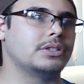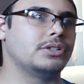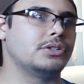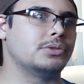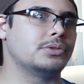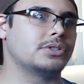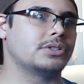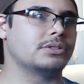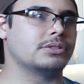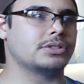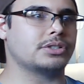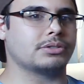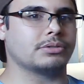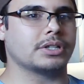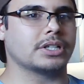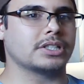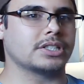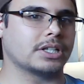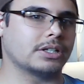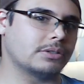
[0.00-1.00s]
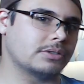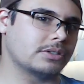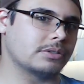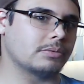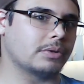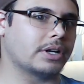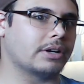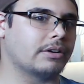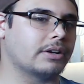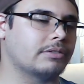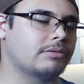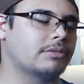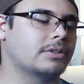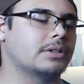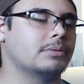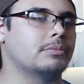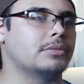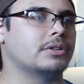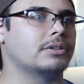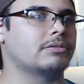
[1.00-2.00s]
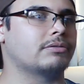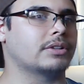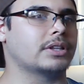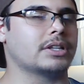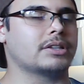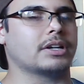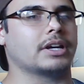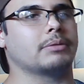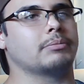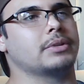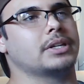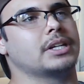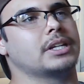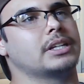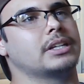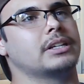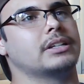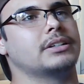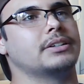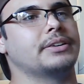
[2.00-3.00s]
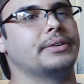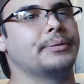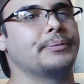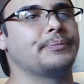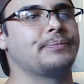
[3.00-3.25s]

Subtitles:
use their strengths elsewhere for the time being, you know.